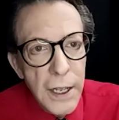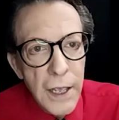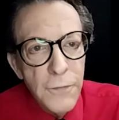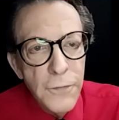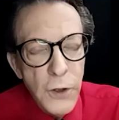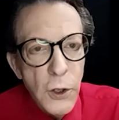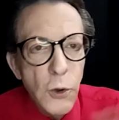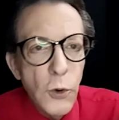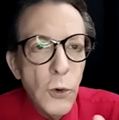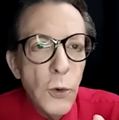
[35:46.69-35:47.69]
if
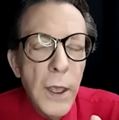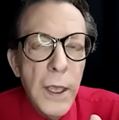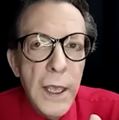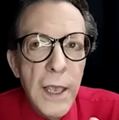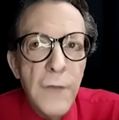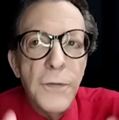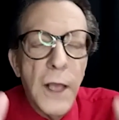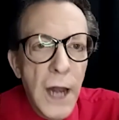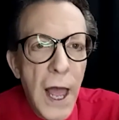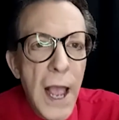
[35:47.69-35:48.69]
the
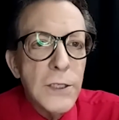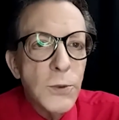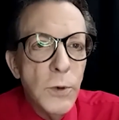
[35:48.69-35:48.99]
class